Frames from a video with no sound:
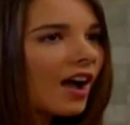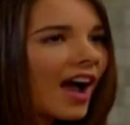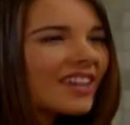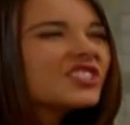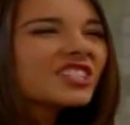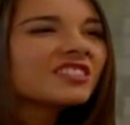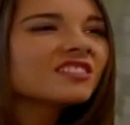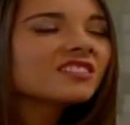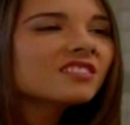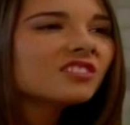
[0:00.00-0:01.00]
I just
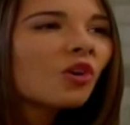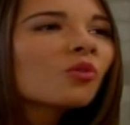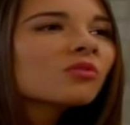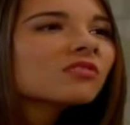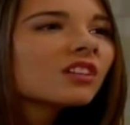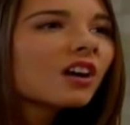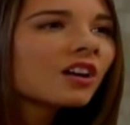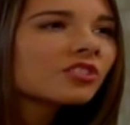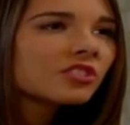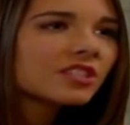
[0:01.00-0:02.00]
don't
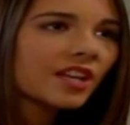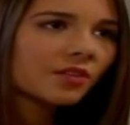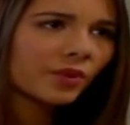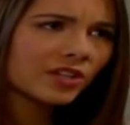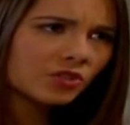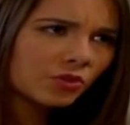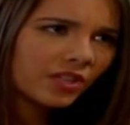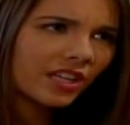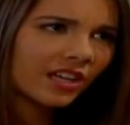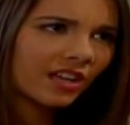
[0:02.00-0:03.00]
understand why
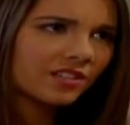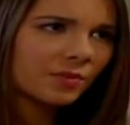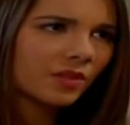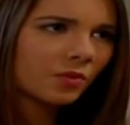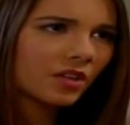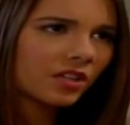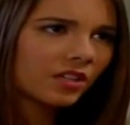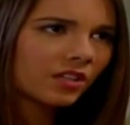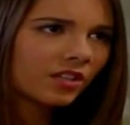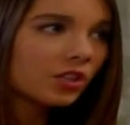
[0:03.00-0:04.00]
Julian had to be the
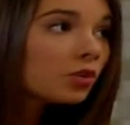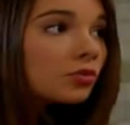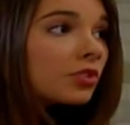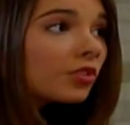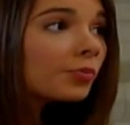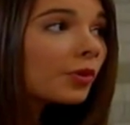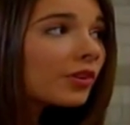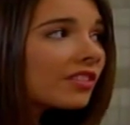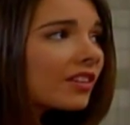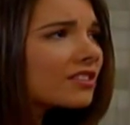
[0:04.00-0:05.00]
one. You should have
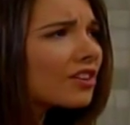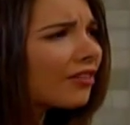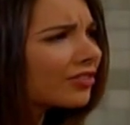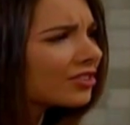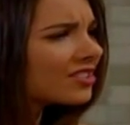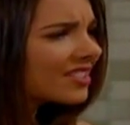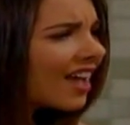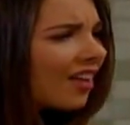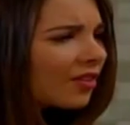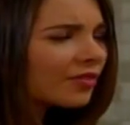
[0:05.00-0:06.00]
broken things off yourself. Mom,